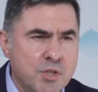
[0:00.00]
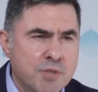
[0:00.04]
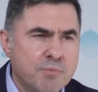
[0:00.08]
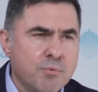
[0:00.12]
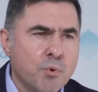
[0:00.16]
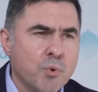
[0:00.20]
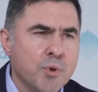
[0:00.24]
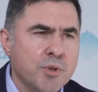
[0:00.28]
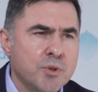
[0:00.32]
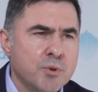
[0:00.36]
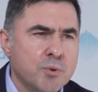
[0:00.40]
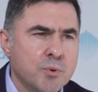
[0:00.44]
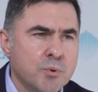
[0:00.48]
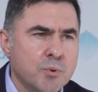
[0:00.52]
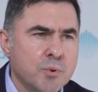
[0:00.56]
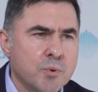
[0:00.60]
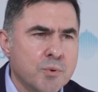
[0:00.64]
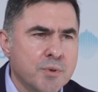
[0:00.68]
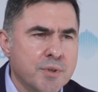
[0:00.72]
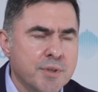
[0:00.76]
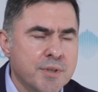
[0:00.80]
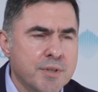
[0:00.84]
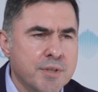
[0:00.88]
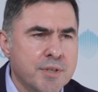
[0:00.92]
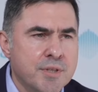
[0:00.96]

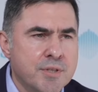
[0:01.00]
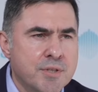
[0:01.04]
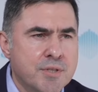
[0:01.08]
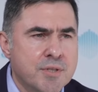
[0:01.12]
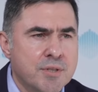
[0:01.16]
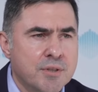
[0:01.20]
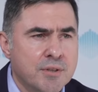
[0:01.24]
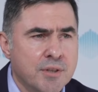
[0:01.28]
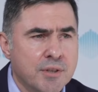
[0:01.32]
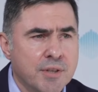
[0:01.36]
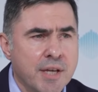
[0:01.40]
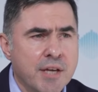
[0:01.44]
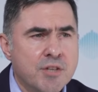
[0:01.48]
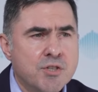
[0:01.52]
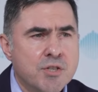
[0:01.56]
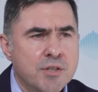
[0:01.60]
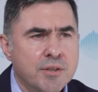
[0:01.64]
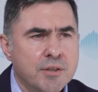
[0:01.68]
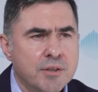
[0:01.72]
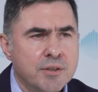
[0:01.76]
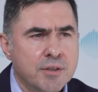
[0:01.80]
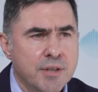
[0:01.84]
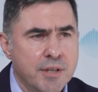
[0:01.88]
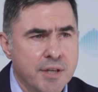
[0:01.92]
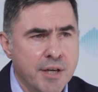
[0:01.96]
G42 is the
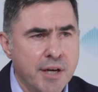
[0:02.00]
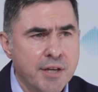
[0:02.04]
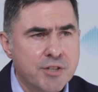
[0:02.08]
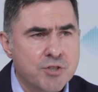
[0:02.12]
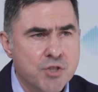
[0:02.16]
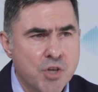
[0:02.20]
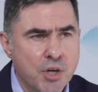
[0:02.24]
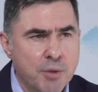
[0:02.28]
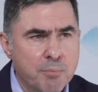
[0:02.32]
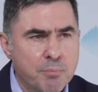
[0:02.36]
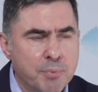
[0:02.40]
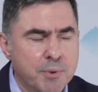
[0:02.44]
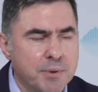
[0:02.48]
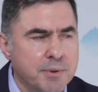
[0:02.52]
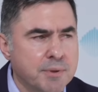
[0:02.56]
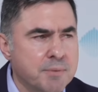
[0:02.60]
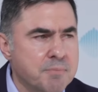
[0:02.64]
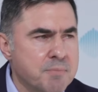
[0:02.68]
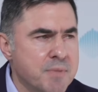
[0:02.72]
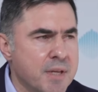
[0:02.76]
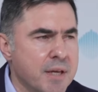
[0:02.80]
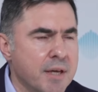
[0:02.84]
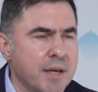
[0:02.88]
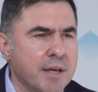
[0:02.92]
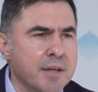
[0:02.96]
national AI champion,
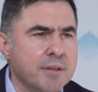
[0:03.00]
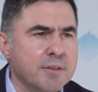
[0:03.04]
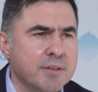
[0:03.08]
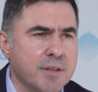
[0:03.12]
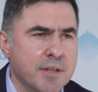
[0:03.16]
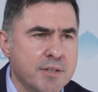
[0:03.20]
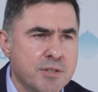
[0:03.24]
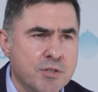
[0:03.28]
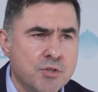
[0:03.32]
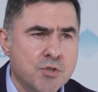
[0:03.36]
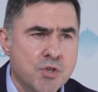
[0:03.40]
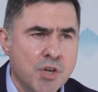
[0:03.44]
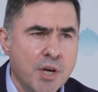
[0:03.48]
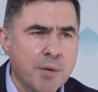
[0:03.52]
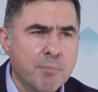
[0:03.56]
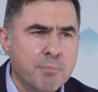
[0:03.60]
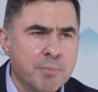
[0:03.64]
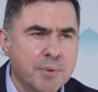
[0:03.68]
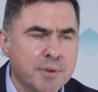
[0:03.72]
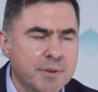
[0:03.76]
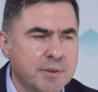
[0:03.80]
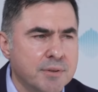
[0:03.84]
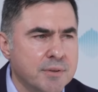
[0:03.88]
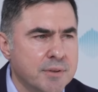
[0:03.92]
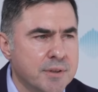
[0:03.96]
and as a
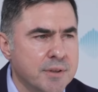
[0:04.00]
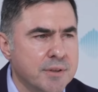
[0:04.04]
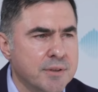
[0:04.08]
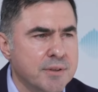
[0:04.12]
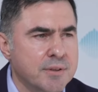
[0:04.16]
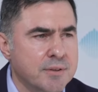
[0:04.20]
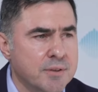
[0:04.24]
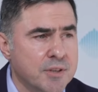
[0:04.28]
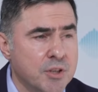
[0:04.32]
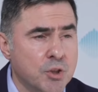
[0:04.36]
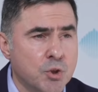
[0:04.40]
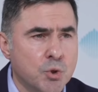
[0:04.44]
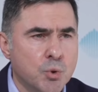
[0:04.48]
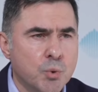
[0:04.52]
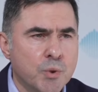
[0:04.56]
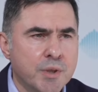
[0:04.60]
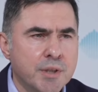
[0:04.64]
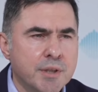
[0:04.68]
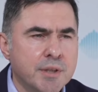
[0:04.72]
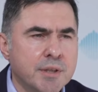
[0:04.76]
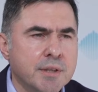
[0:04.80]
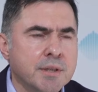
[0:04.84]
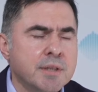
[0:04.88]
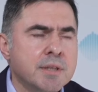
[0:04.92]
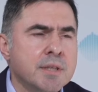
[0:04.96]
champion in the
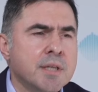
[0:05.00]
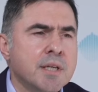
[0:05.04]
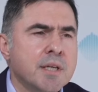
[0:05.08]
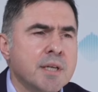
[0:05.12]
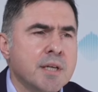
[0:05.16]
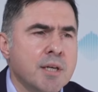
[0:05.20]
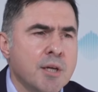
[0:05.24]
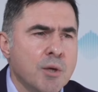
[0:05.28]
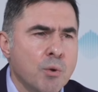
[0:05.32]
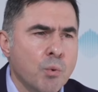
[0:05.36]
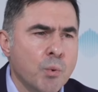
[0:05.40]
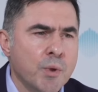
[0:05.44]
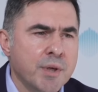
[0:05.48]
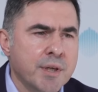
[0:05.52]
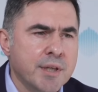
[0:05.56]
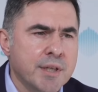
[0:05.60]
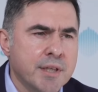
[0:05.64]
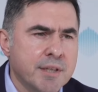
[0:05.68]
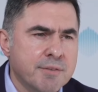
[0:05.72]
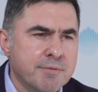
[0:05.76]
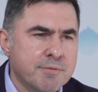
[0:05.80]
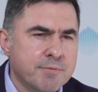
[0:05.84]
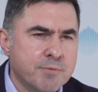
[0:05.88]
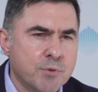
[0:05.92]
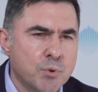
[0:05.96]
UAE, we
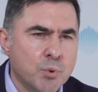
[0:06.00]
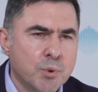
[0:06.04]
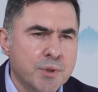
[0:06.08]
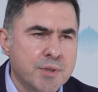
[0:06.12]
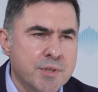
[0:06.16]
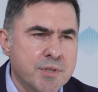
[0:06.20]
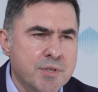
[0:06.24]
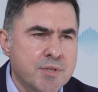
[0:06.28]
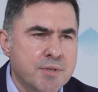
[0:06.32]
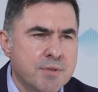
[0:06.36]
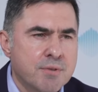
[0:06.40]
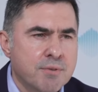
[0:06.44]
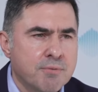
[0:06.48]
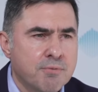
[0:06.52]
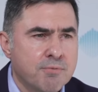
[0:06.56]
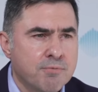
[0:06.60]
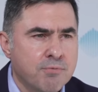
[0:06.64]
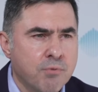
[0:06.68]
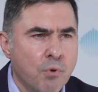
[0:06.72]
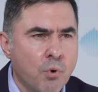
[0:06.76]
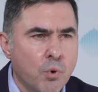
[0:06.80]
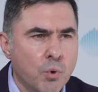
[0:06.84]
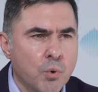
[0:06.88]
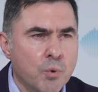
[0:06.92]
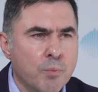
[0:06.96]
really view this
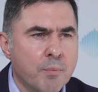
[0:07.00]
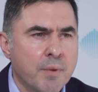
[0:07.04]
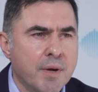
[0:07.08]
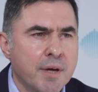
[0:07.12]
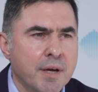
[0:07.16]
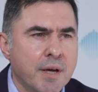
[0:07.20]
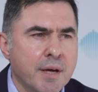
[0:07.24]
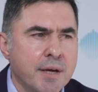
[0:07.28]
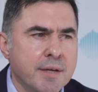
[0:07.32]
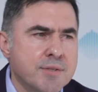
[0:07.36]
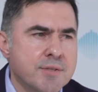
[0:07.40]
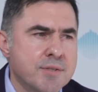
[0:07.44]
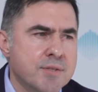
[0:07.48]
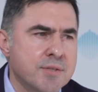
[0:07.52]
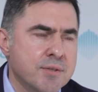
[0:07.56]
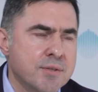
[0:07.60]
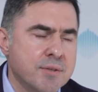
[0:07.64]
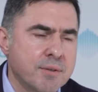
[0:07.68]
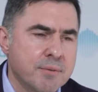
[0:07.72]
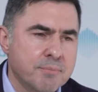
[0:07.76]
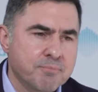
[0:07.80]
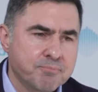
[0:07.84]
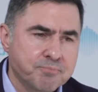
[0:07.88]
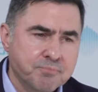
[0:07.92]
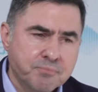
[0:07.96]
forum
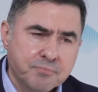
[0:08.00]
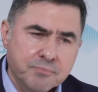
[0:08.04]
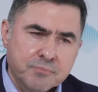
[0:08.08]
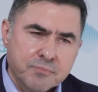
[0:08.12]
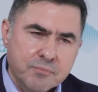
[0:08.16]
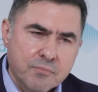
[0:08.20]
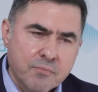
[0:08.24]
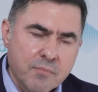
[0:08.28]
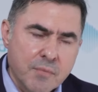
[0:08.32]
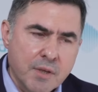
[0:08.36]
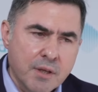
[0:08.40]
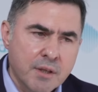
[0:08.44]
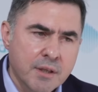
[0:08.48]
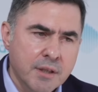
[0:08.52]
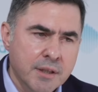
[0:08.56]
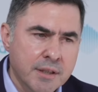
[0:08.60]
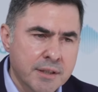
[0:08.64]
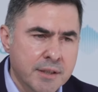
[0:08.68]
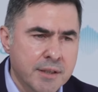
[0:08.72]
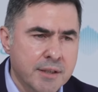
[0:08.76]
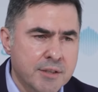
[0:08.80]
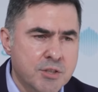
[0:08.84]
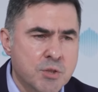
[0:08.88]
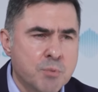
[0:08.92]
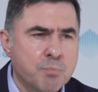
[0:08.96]
as
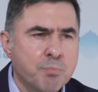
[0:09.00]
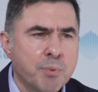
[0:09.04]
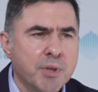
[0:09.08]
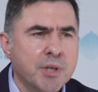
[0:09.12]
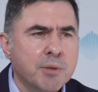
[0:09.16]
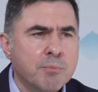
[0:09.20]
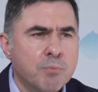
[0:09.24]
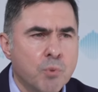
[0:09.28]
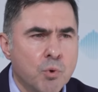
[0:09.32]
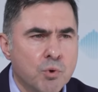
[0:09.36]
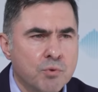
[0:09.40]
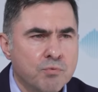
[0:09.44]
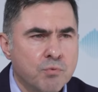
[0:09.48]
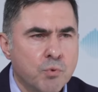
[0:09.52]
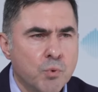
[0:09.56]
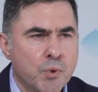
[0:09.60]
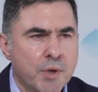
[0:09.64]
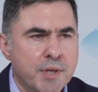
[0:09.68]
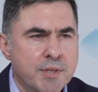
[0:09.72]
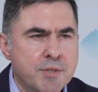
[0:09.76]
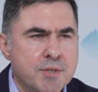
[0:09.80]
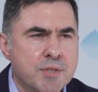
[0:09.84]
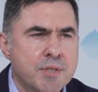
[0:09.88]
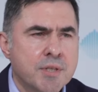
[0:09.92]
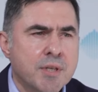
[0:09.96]
a, a springboard
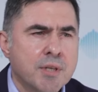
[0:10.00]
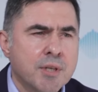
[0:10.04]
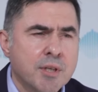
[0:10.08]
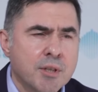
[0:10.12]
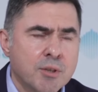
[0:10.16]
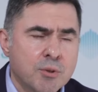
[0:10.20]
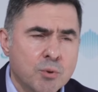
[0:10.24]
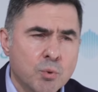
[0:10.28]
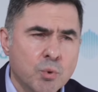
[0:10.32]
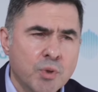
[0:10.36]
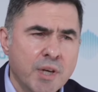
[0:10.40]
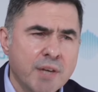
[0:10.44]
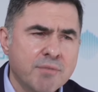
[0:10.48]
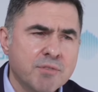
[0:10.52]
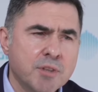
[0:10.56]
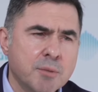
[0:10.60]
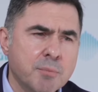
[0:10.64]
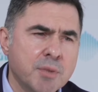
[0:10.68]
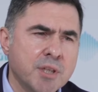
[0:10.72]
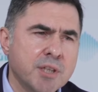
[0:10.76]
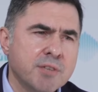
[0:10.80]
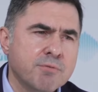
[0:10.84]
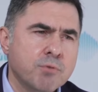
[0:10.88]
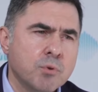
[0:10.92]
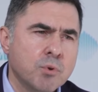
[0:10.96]
for us to have
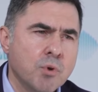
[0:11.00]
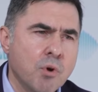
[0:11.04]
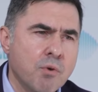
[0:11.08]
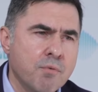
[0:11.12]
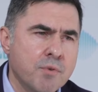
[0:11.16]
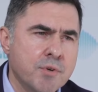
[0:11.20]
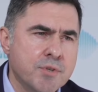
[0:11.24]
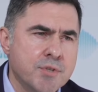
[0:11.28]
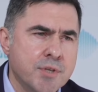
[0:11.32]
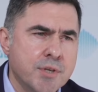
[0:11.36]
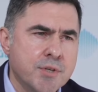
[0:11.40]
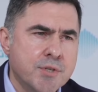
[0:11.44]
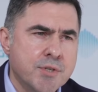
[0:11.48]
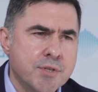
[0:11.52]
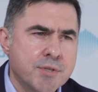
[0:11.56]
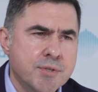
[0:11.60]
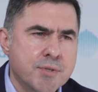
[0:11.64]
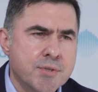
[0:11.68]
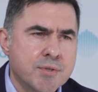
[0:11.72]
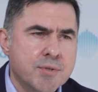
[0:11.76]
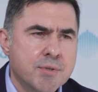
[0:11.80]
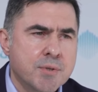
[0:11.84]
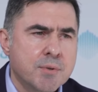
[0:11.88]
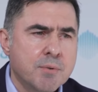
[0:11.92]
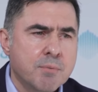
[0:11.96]
the meaningful
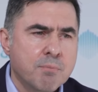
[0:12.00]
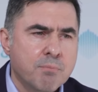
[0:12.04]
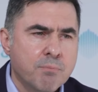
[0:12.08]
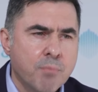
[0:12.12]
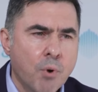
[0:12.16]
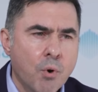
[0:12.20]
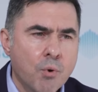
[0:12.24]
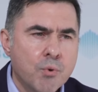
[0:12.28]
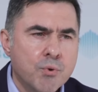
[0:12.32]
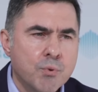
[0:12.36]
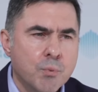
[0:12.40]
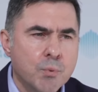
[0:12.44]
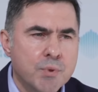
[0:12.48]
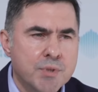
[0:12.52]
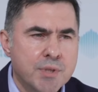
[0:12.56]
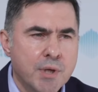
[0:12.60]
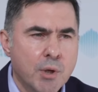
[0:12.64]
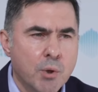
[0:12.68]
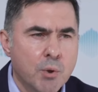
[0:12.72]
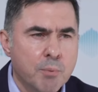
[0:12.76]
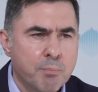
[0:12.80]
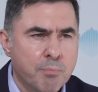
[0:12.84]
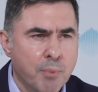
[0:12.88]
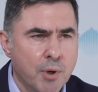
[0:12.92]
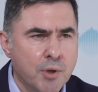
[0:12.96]
conversations, both with
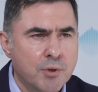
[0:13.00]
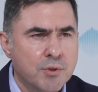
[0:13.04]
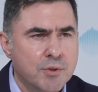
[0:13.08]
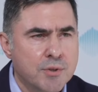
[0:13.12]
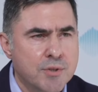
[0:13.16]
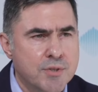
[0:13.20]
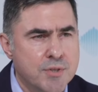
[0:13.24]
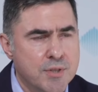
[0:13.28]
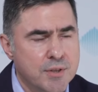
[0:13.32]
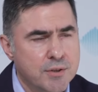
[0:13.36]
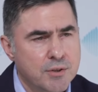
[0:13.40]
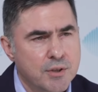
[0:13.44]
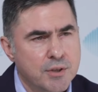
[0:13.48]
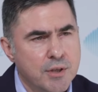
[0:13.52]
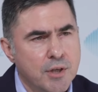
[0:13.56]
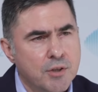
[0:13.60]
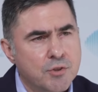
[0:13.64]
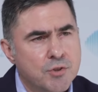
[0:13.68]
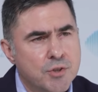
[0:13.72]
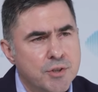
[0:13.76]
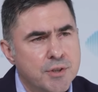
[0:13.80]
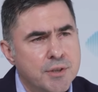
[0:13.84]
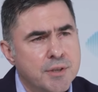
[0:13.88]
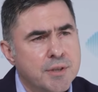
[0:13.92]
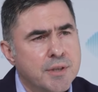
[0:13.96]
our partners in the
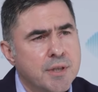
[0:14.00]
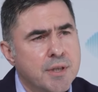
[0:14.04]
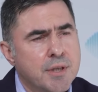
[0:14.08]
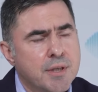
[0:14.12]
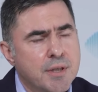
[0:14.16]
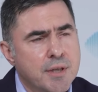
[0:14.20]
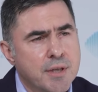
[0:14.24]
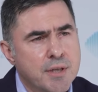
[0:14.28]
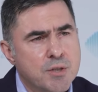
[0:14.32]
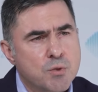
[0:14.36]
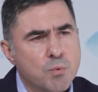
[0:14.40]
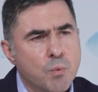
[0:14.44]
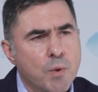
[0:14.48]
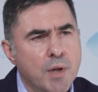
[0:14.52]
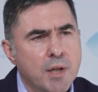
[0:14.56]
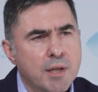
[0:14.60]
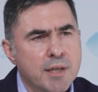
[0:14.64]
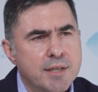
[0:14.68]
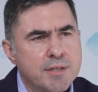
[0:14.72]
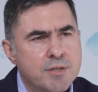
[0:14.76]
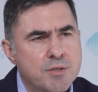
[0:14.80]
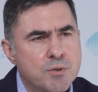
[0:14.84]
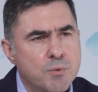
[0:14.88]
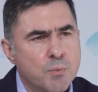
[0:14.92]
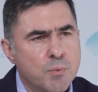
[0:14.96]
country as
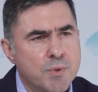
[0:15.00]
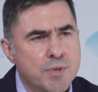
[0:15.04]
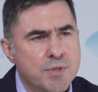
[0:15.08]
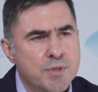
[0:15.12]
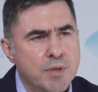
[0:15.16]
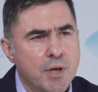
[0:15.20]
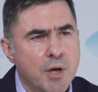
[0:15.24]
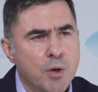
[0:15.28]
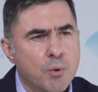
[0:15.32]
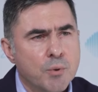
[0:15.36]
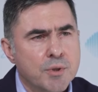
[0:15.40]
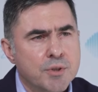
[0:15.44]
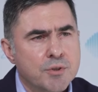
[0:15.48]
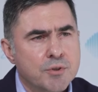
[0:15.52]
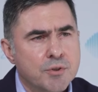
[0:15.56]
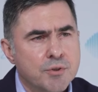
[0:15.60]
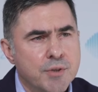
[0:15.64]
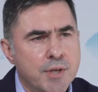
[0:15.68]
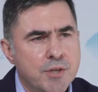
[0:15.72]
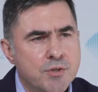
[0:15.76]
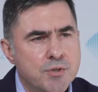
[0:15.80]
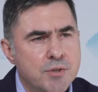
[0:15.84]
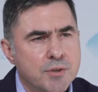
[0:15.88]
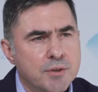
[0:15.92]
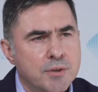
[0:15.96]
well as with our
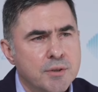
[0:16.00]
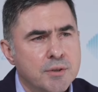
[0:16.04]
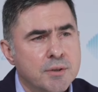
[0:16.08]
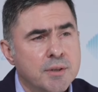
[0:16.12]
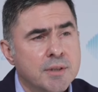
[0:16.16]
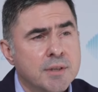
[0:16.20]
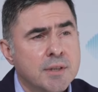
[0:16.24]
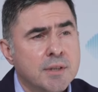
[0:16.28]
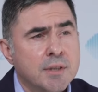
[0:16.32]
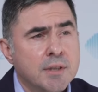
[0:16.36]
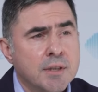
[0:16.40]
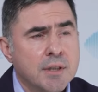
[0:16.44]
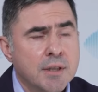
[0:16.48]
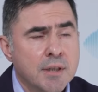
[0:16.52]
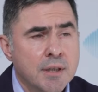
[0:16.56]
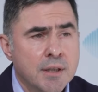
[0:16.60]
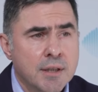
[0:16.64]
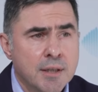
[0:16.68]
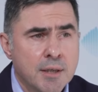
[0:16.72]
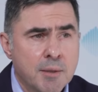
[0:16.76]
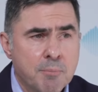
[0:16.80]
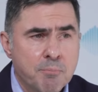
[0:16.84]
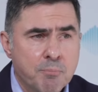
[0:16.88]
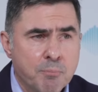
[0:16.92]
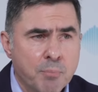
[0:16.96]
international
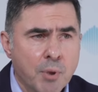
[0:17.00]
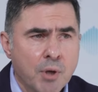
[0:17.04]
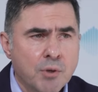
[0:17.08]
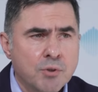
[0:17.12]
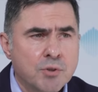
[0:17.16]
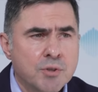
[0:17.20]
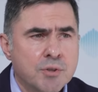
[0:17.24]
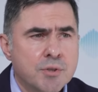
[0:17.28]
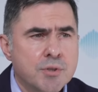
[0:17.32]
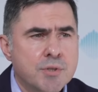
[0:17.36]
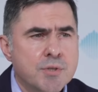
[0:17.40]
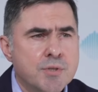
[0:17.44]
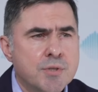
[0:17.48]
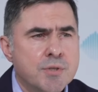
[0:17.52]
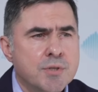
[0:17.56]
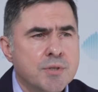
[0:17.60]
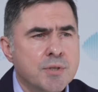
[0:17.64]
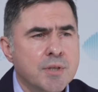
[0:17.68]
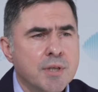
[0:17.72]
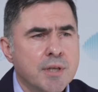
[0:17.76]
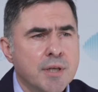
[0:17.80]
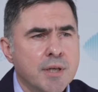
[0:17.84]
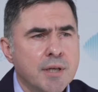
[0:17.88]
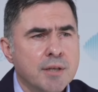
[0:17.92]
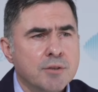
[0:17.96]
uh,
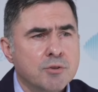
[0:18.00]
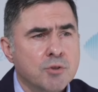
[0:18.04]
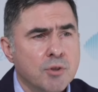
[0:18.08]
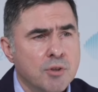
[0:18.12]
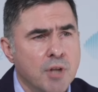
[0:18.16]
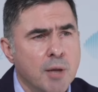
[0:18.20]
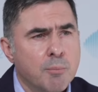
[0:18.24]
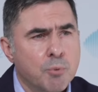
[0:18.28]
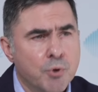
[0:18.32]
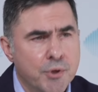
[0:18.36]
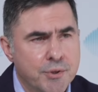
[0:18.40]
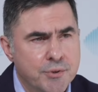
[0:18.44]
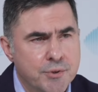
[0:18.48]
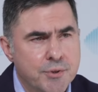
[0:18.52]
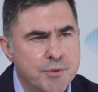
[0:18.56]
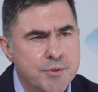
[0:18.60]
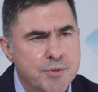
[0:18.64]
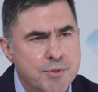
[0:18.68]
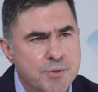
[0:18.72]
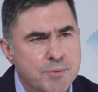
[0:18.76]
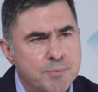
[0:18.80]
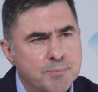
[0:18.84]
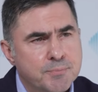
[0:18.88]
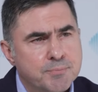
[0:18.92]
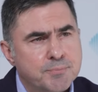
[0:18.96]
partners and
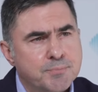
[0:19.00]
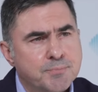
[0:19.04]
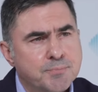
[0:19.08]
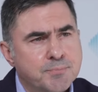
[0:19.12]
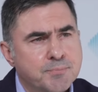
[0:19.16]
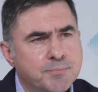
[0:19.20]
collaborators.